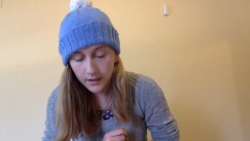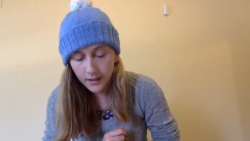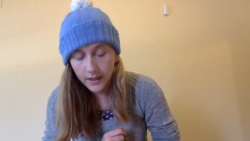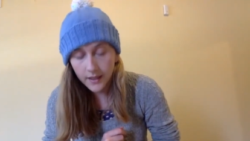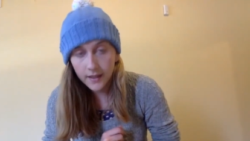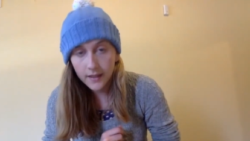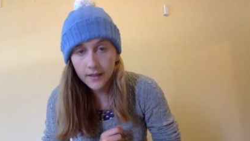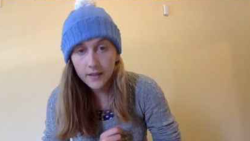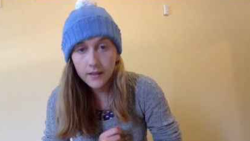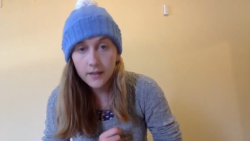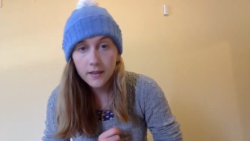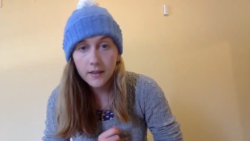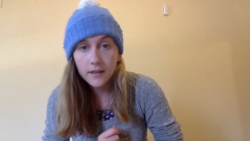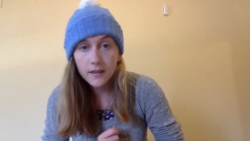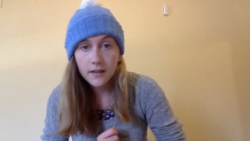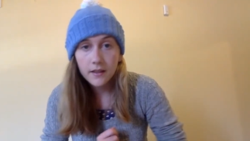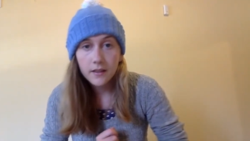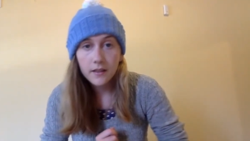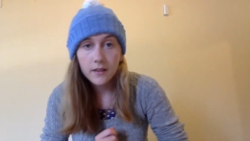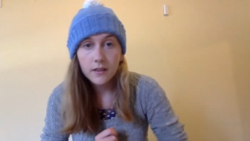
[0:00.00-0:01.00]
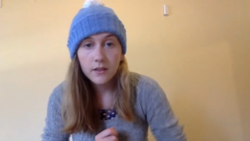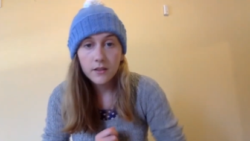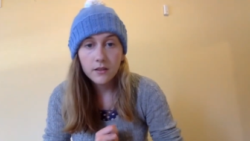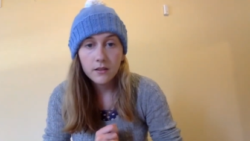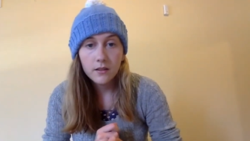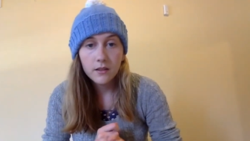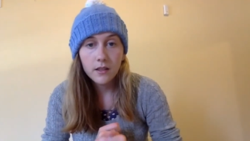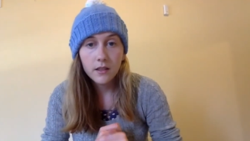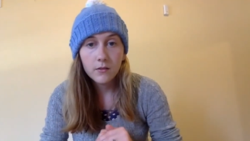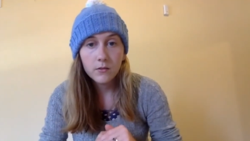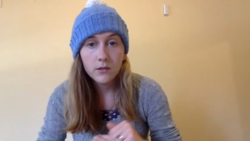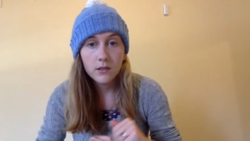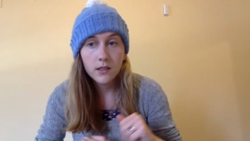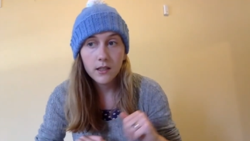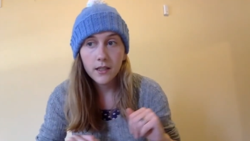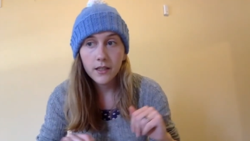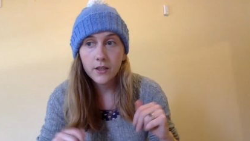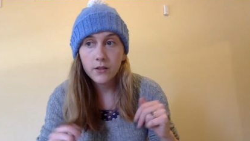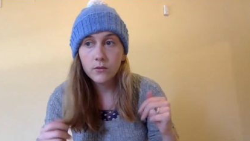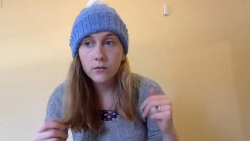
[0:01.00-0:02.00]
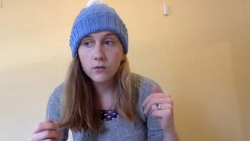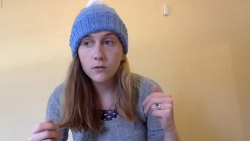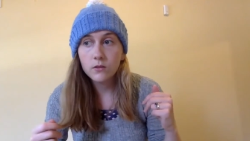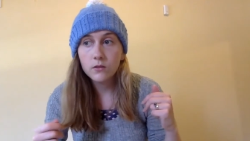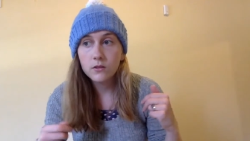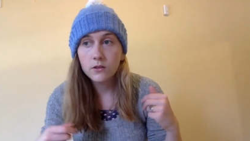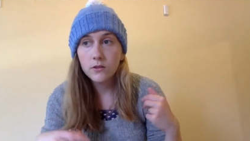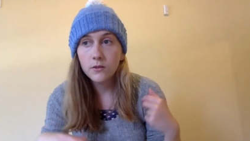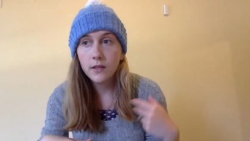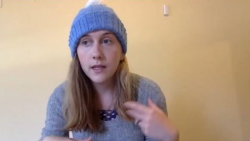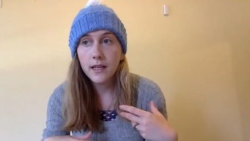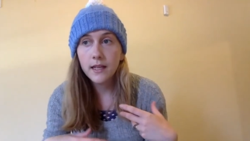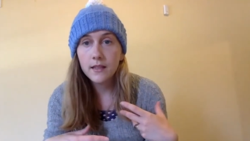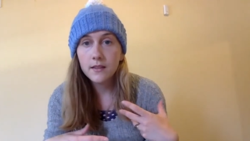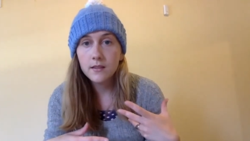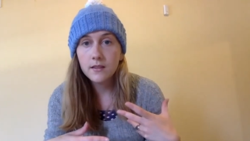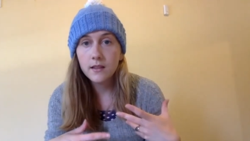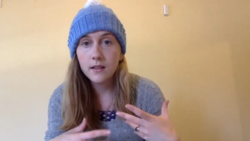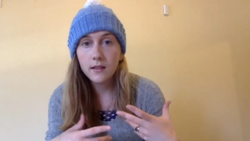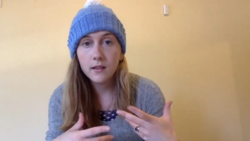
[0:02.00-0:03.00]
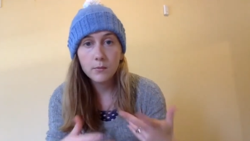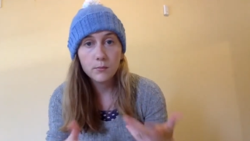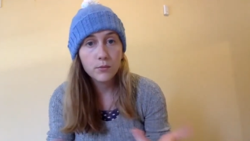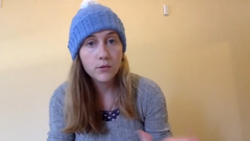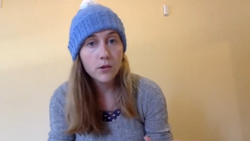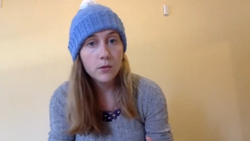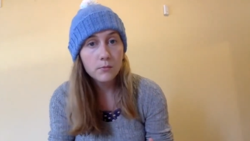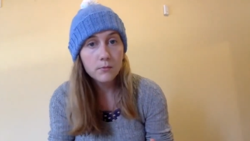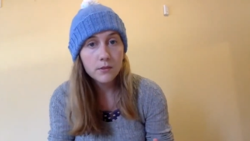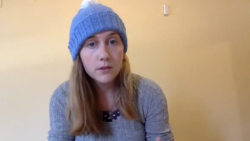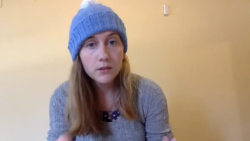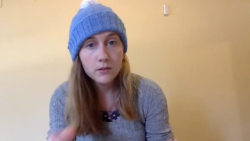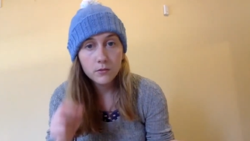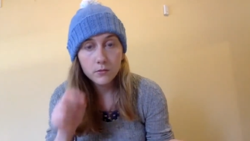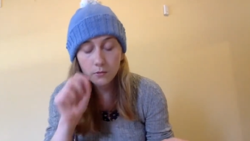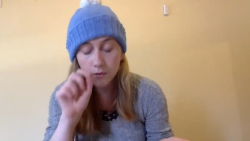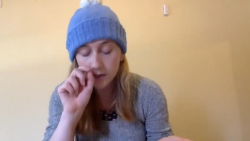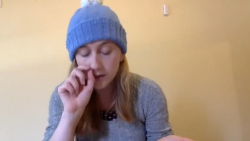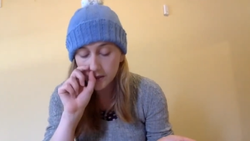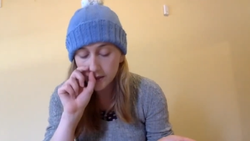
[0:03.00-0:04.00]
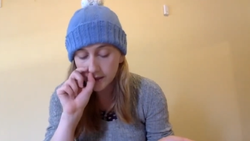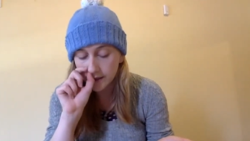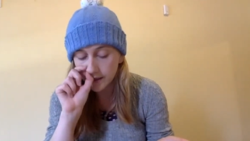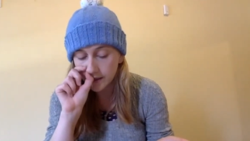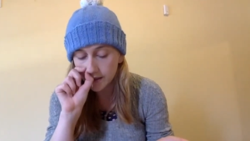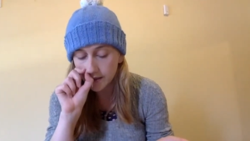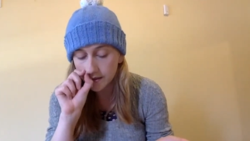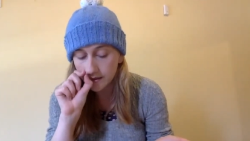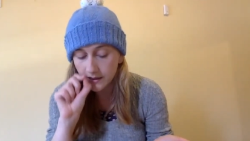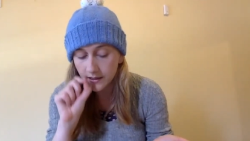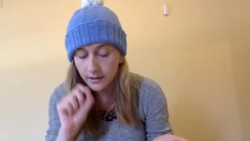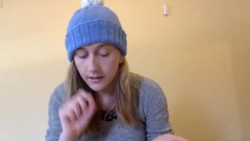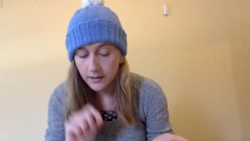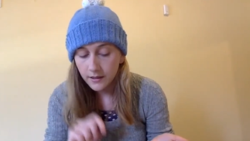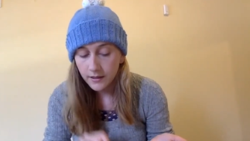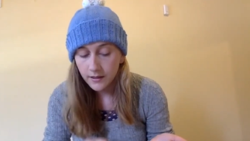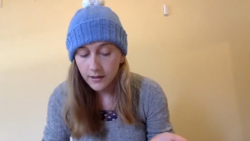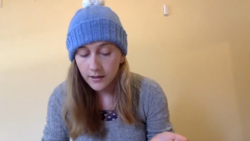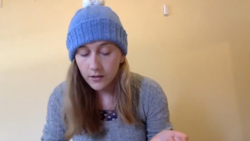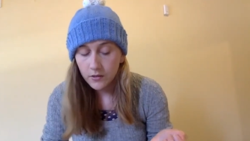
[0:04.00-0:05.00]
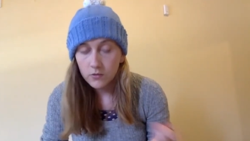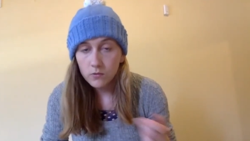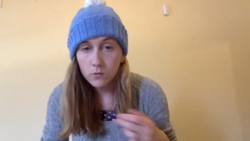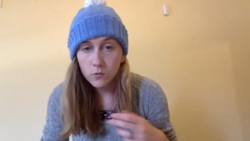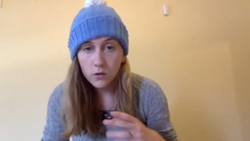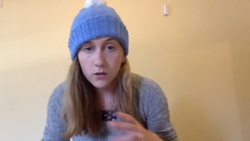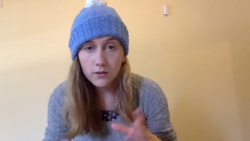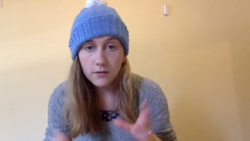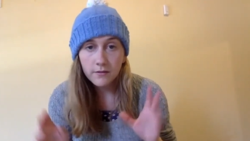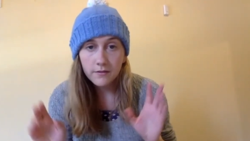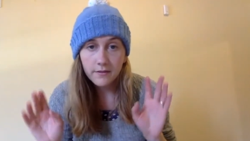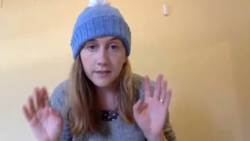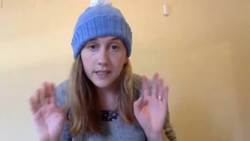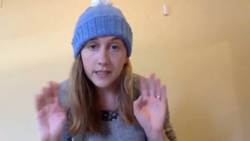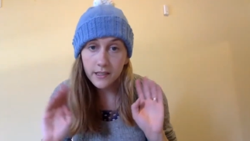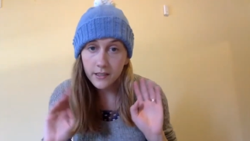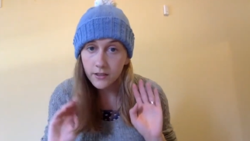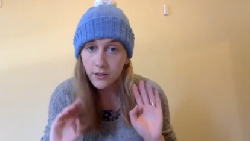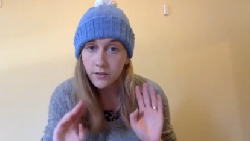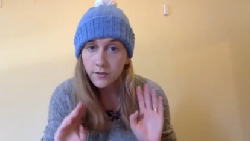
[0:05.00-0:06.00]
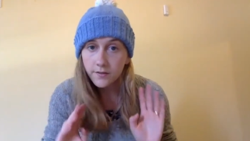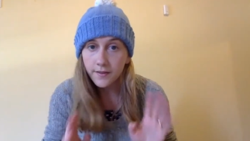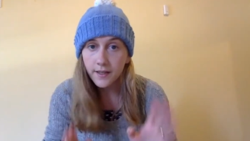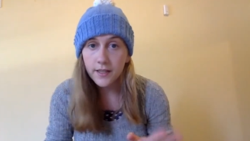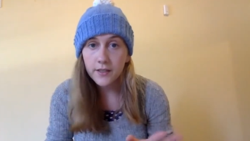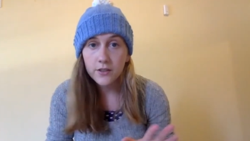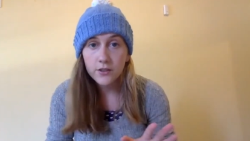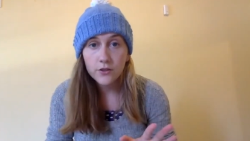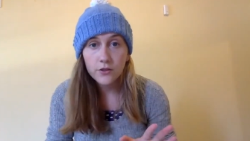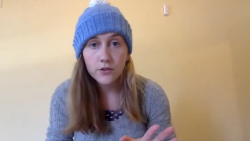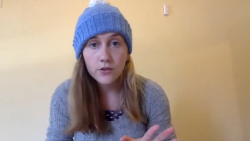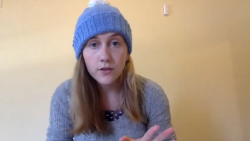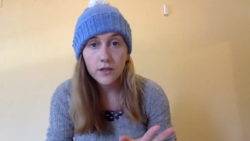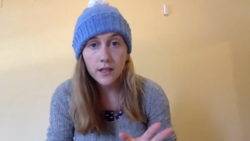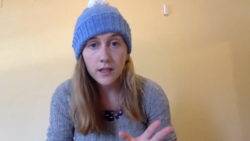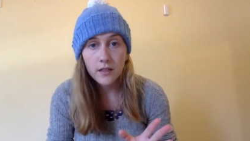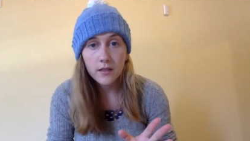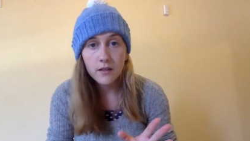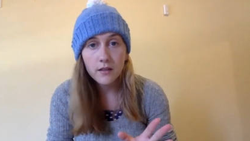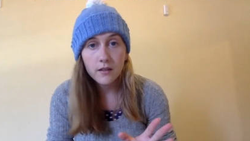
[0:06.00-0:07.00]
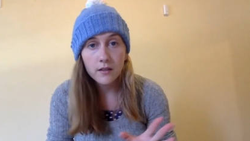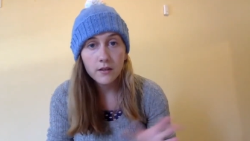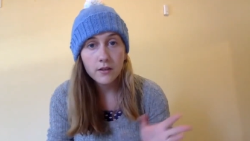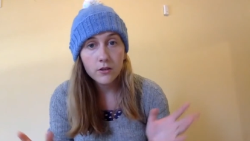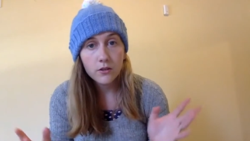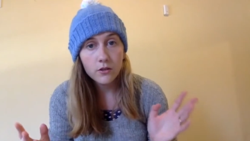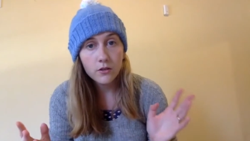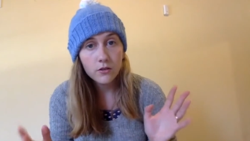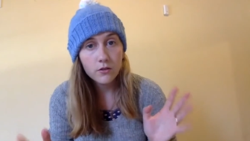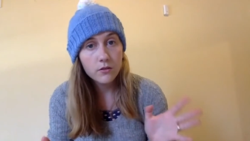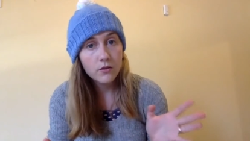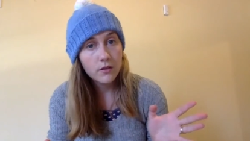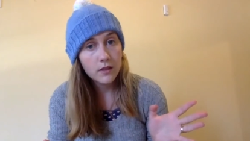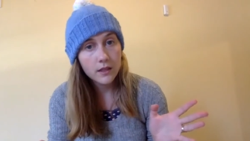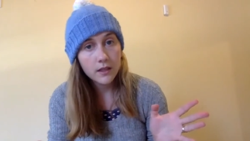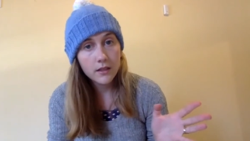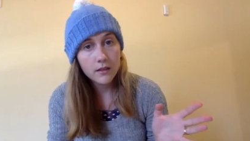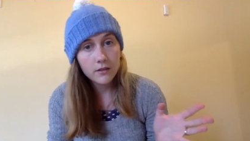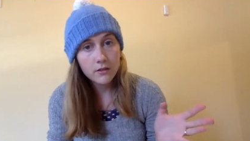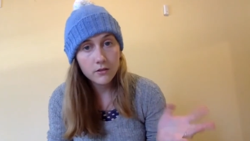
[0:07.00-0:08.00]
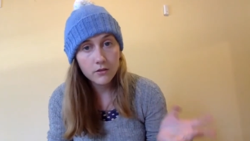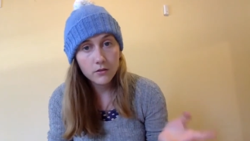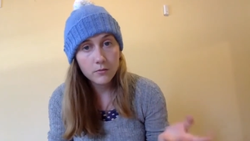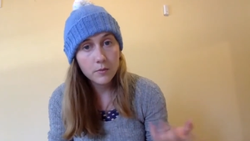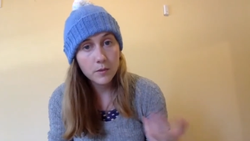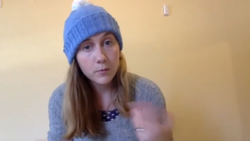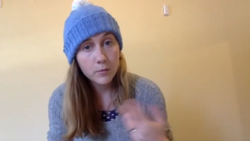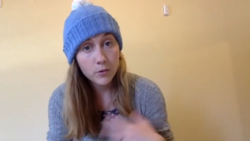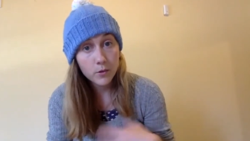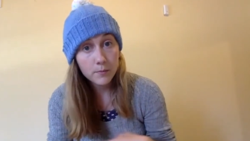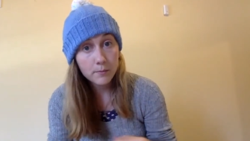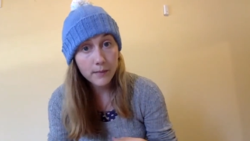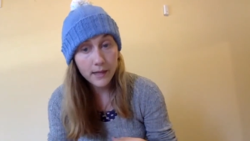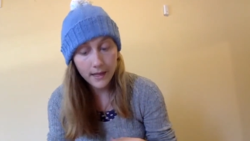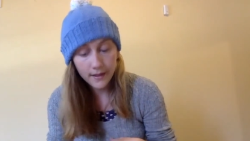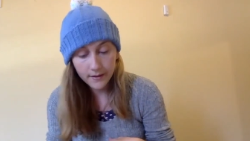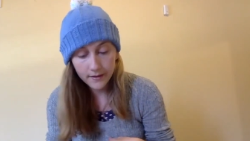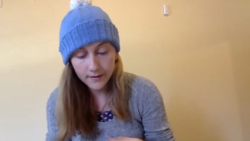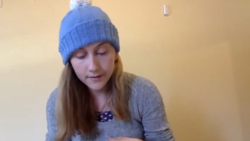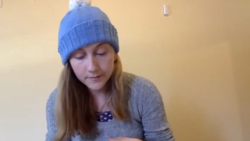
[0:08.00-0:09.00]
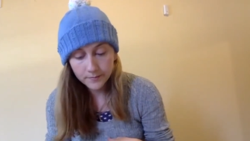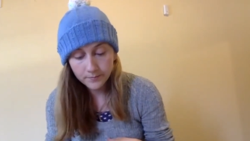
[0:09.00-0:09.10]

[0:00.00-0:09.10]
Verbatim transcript: And I would like you all to answer a prompt, which is what vintage fashion trend do you think should be brought back?